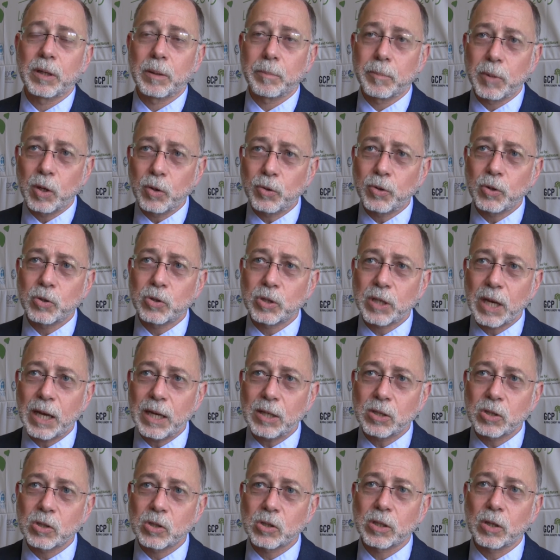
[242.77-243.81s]
And in both those
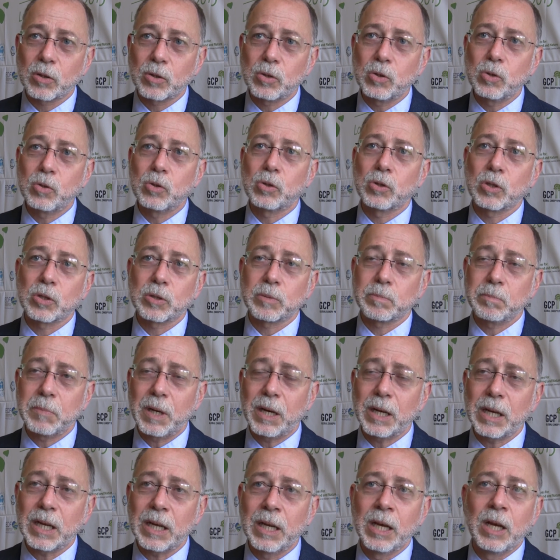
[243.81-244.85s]
cases, they'll use this
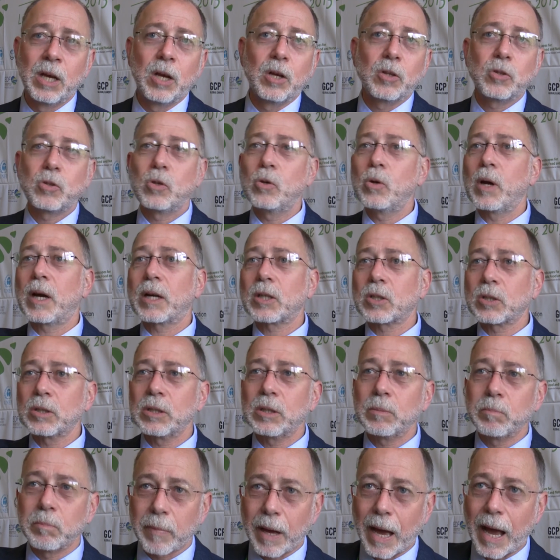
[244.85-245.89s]
money to
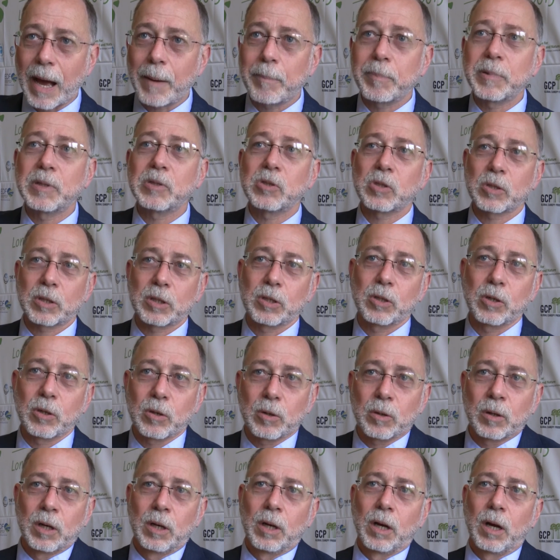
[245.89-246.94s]
actually map and
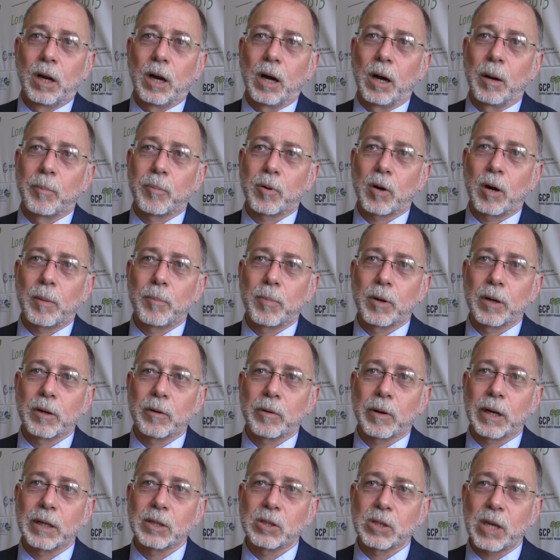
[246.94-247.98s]
secure property
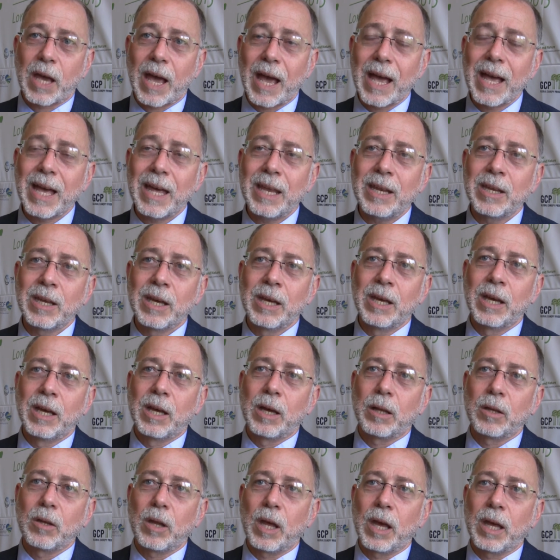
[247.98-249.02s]
rights, and
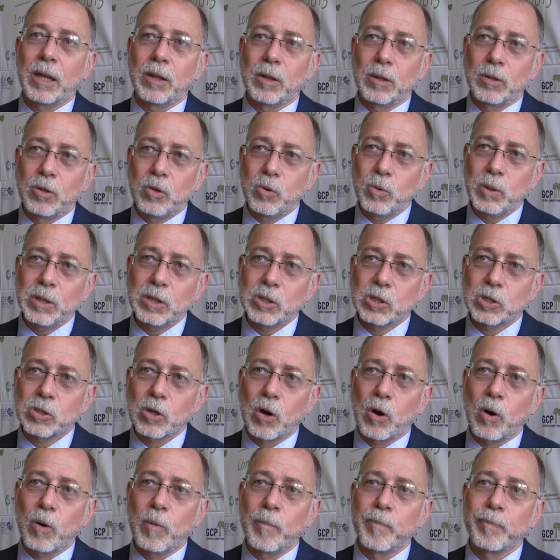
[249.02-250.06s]
in doing
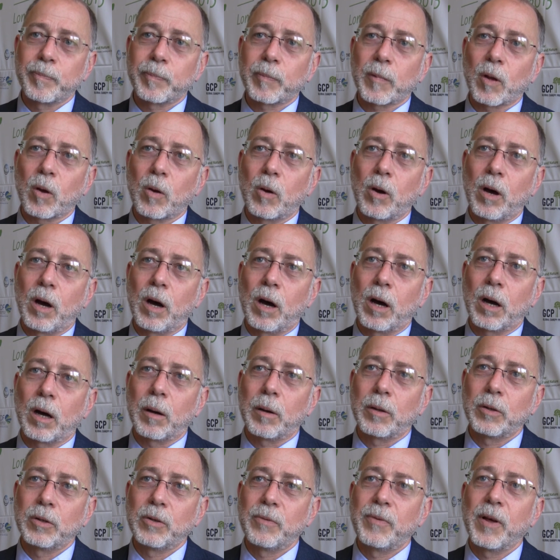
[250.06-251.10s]
so,
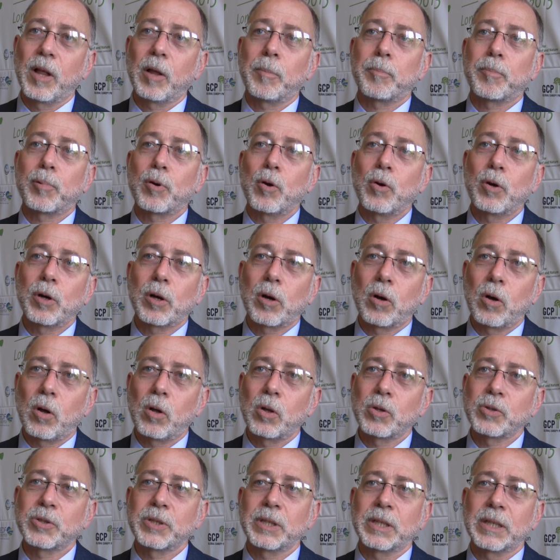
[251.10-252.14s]
develop
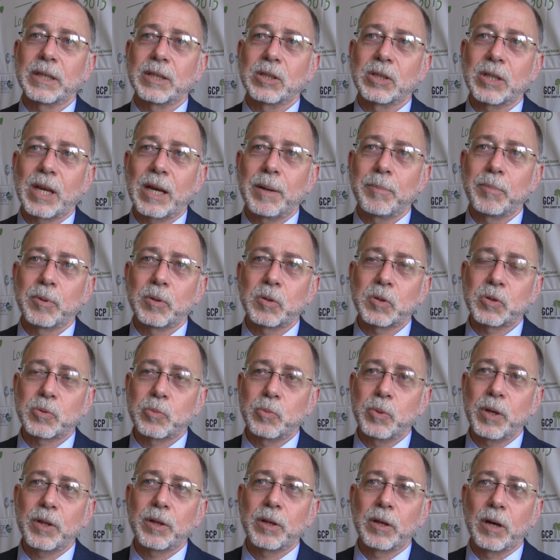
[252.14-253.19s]
protocols and
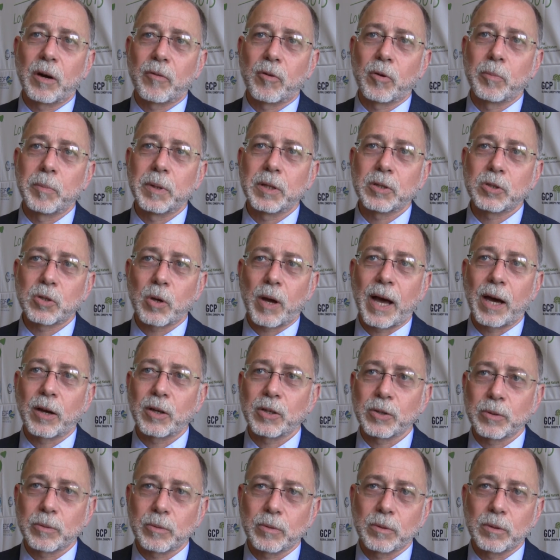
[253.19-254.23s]
examples with government so how
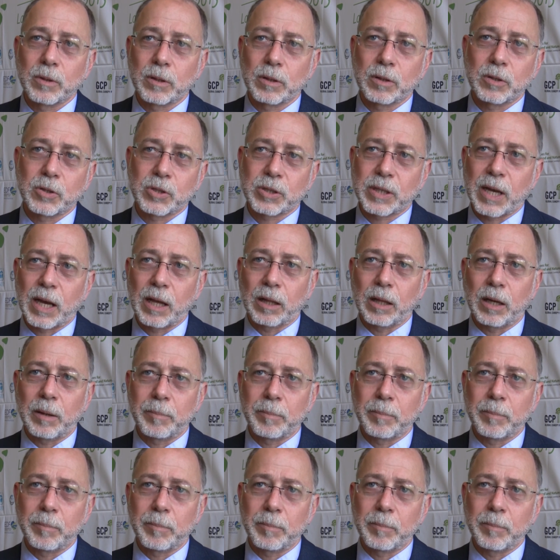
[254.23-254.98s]
to scale